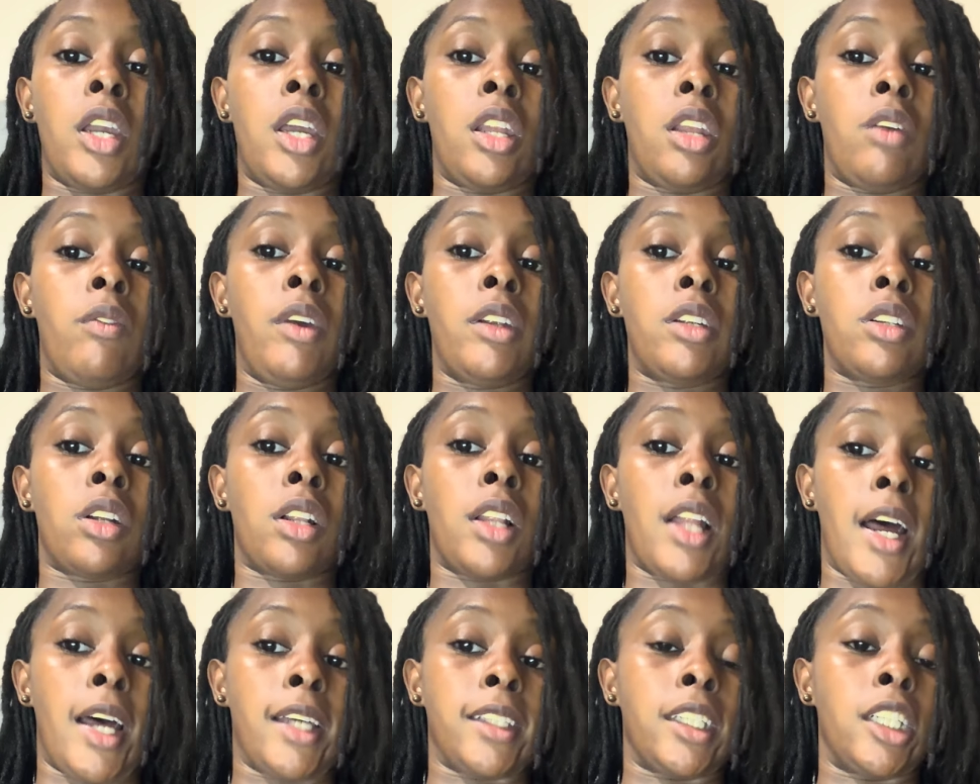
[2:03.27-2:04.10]

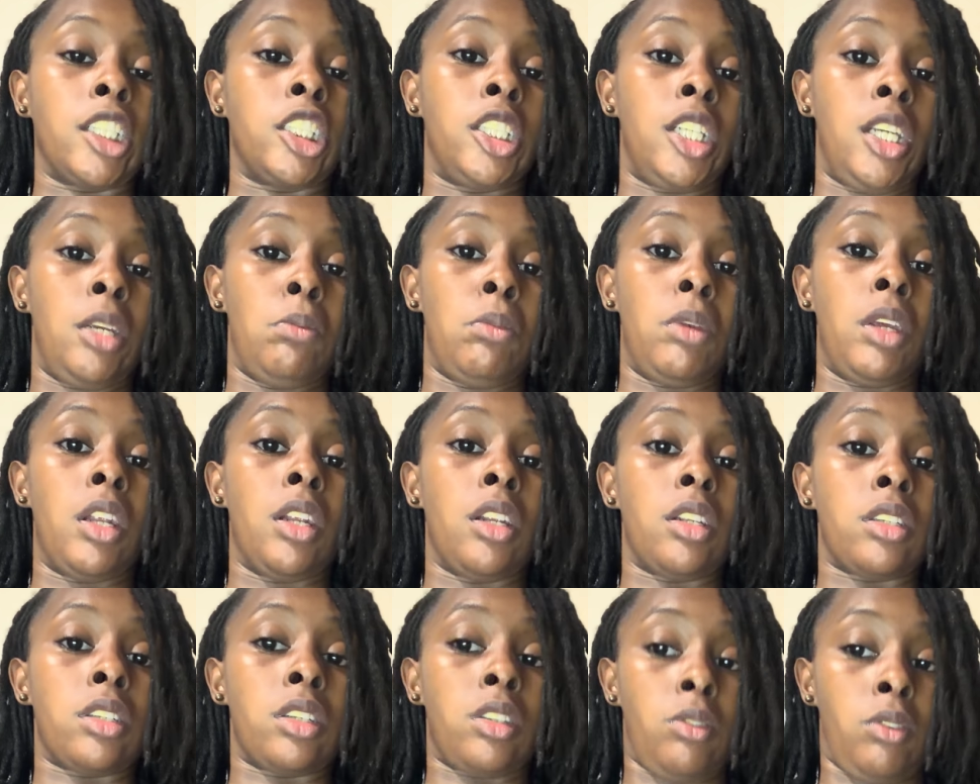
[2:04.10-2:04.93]
individualized achievement
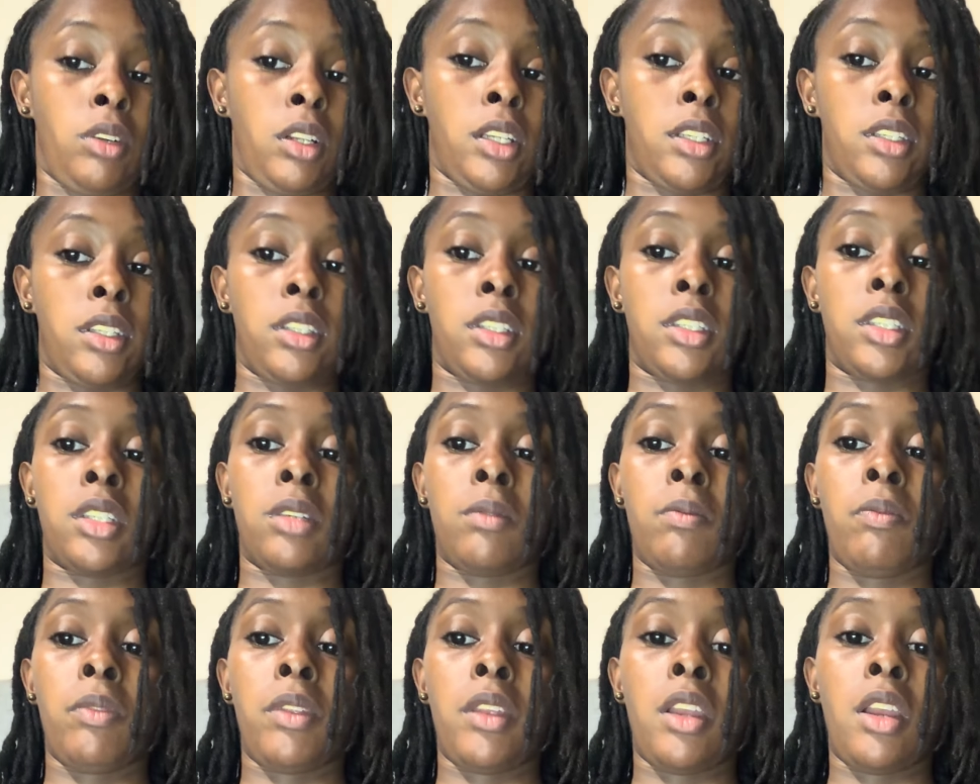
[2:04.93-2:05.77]
in students.
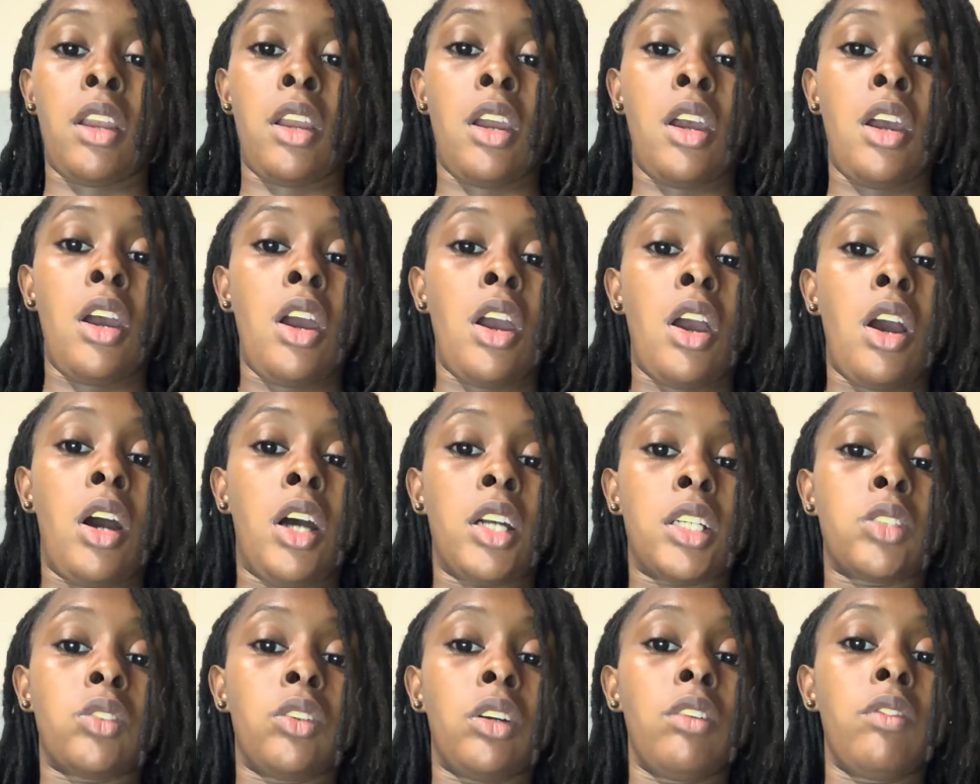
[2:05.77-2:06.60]

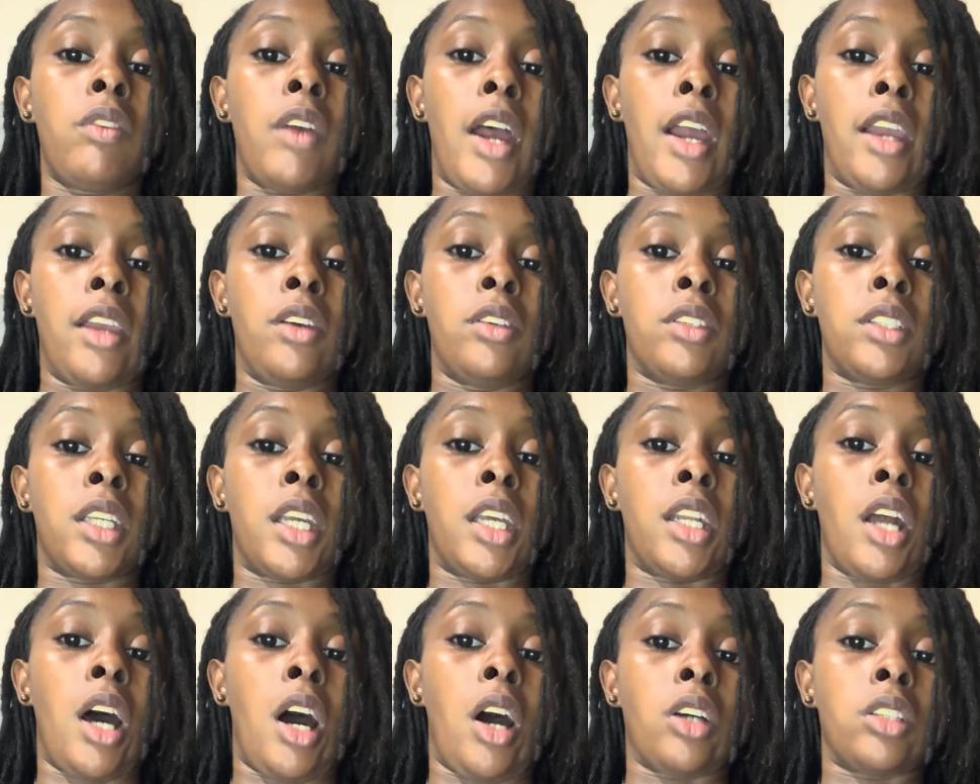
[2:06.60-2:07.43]
Cultural values
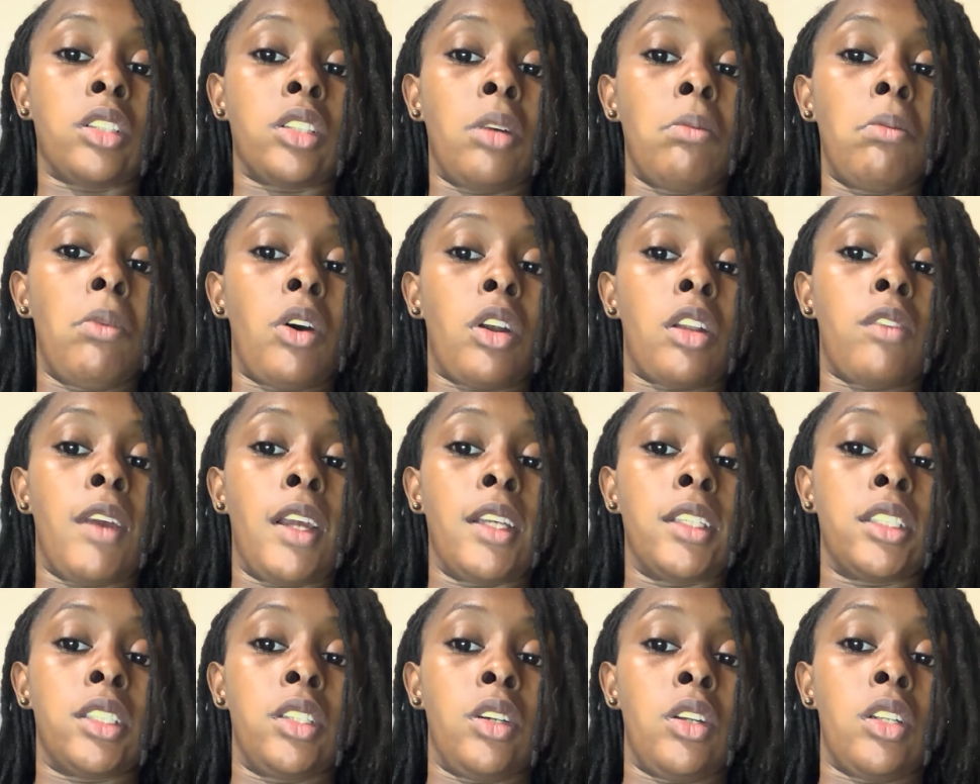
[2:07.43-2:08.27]
can also
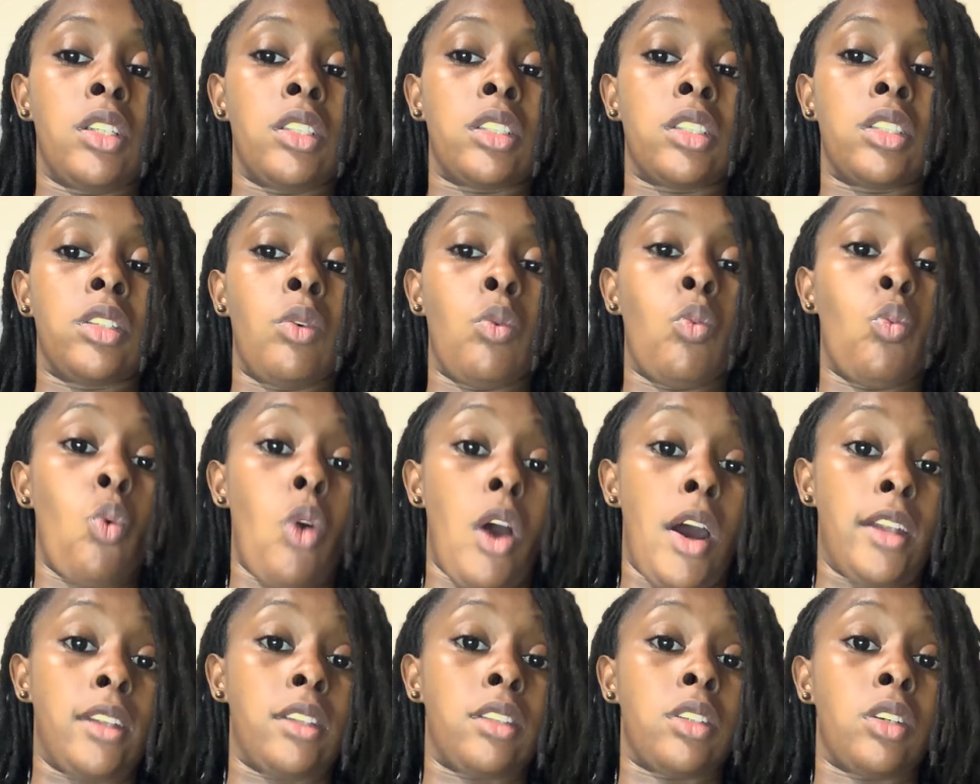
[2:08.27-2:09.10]
motivate students to
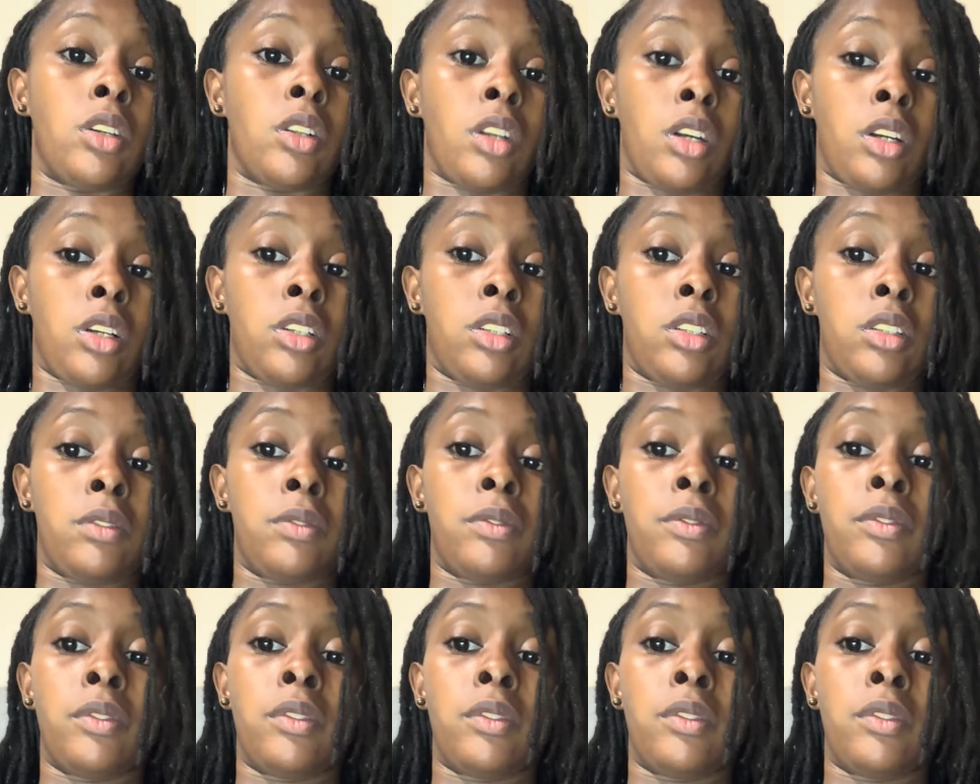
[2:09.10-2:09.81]
want to learn.